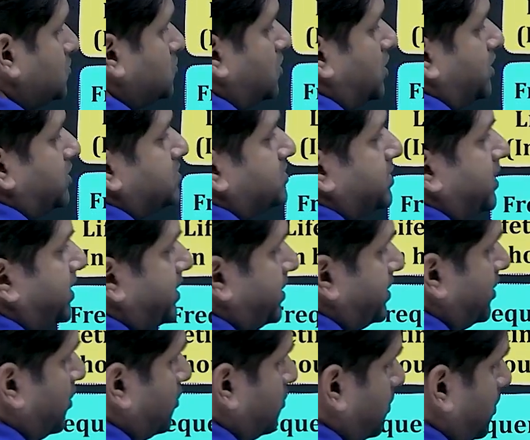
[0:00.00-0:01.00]
So let us write it
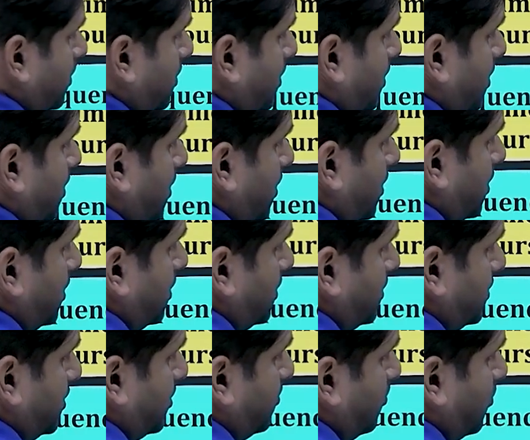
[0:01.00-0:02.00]
down.
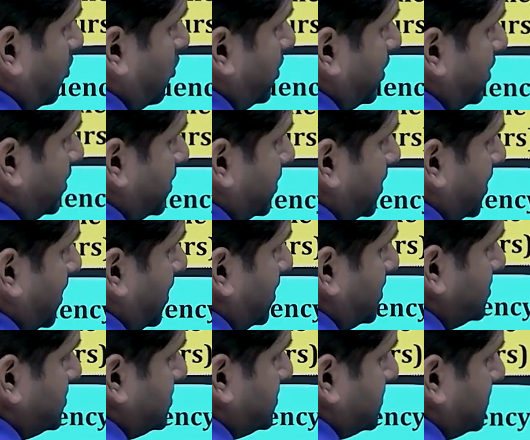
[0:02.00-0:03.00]
The model
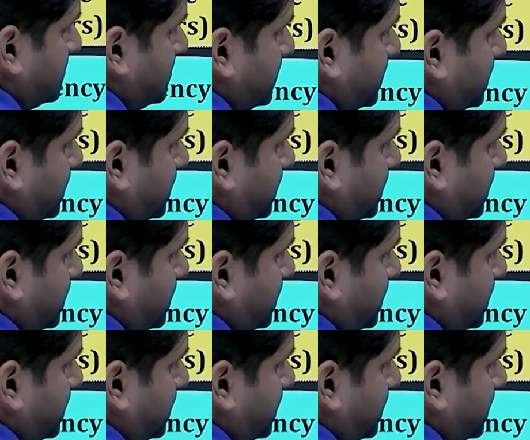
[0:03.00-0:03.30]
class